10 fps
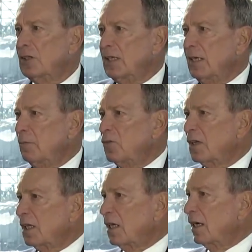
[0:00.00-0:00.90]

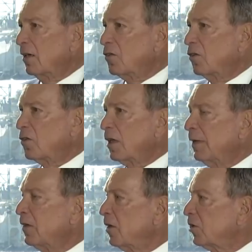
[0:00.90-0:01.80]
teams and alliances, let
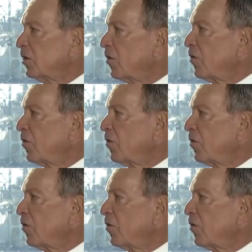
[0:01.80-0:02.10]
me touch on